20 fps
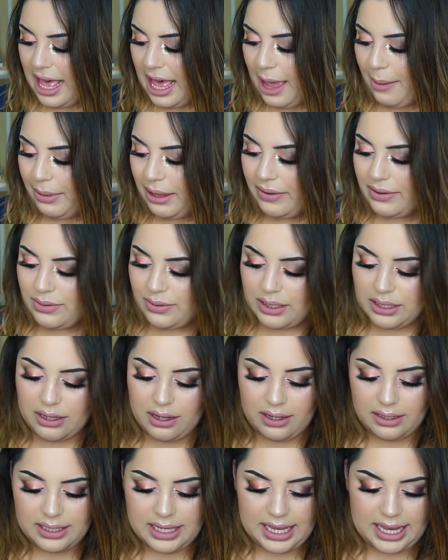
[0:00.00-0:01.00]
I believe is what it's
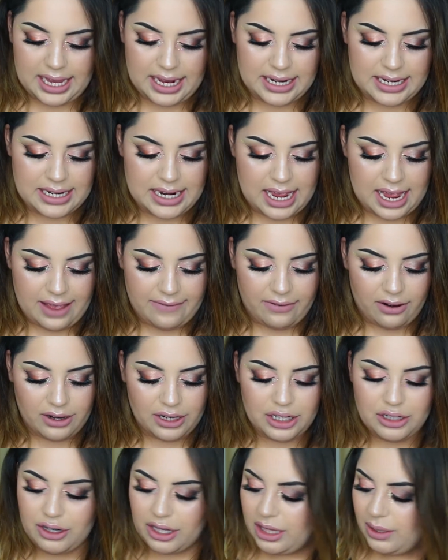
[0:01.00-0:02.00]
called, and I've
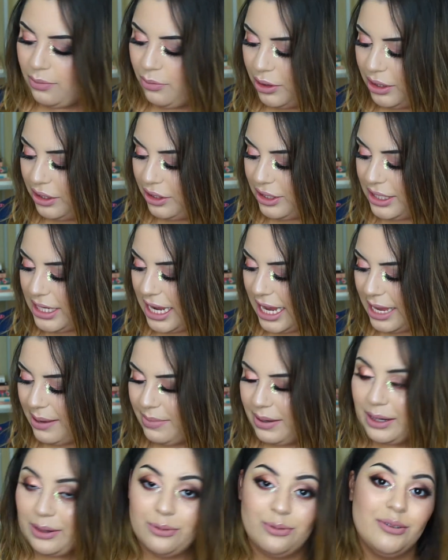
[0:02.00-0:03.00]
already tried them one other time
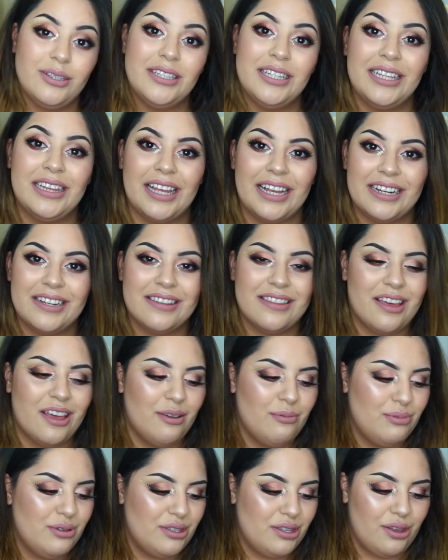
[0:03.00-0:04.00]
and I really liked
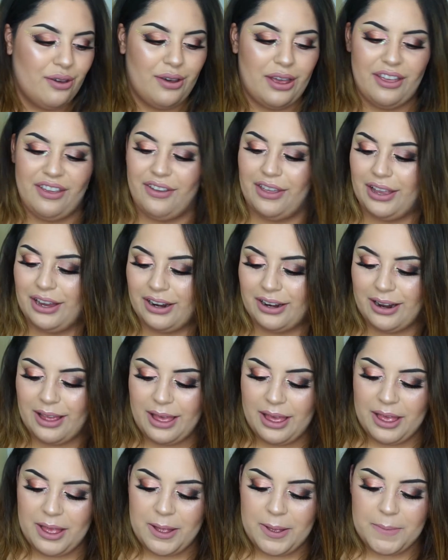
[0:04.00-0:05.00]
them, so I figured
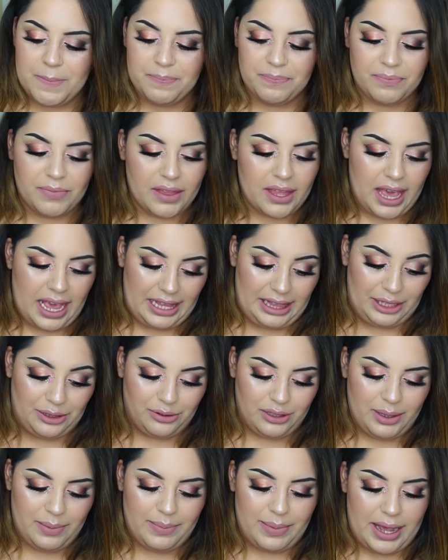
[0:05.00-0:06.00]
I
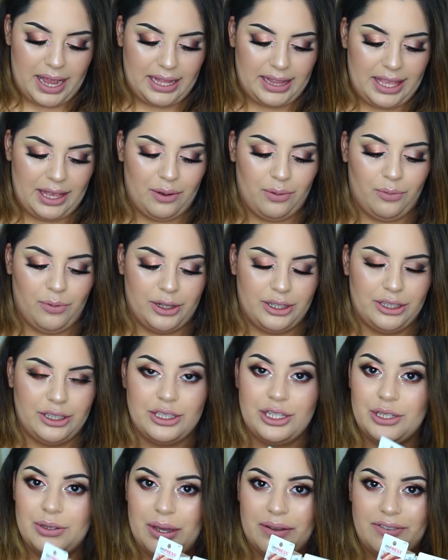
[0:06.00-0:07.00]
literally buy like one or
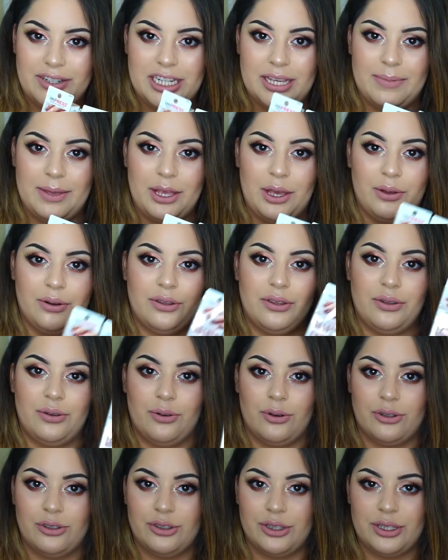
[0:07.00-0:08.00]
two every time I go to the
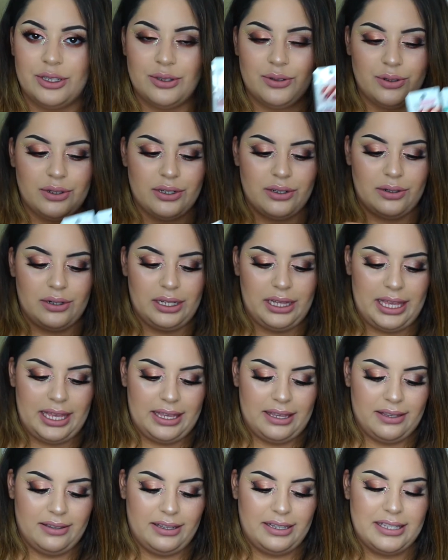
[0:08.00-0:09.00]
grocery store, or
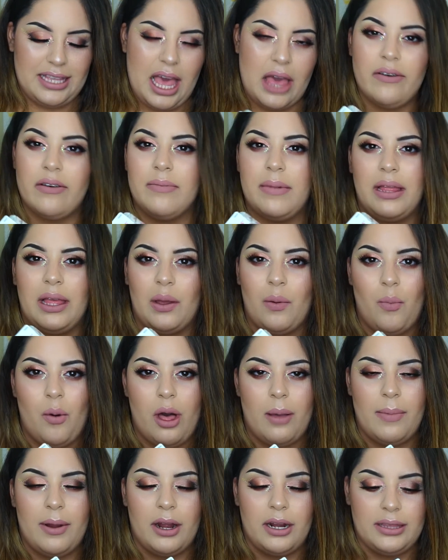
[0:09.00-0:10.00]
like, because they have them at like
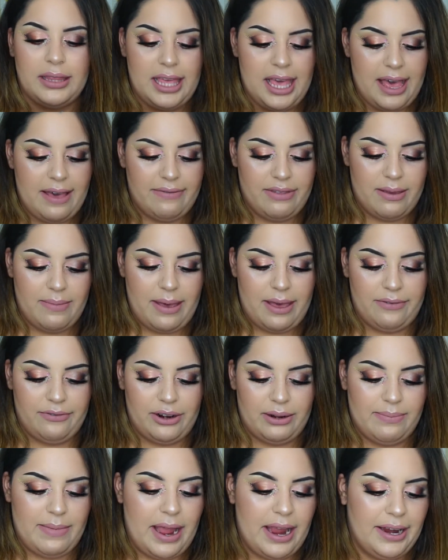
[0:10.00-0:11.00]
Walmart, they have them at
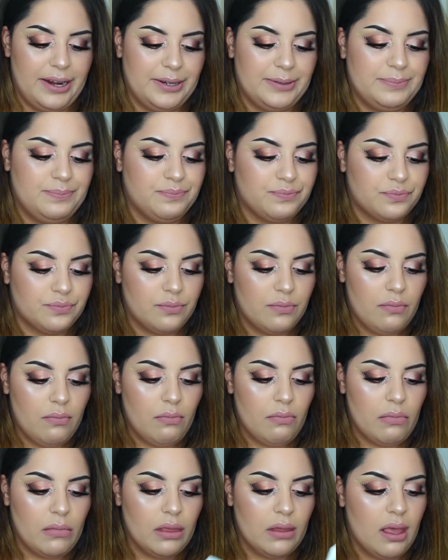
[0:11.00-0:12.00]
Fred Meyer,
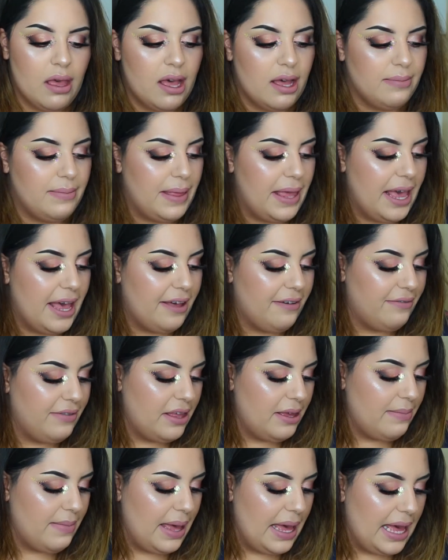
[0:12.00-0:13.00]
they have
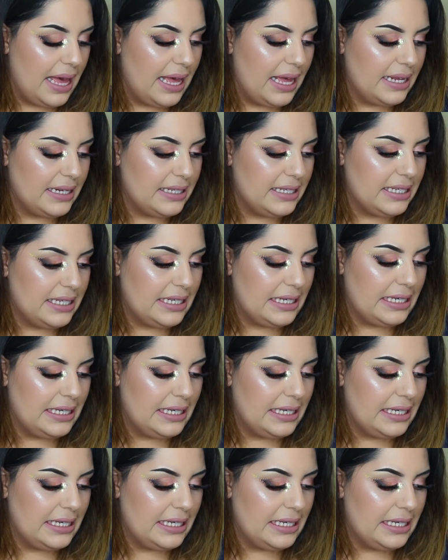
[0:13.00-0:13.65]
them at,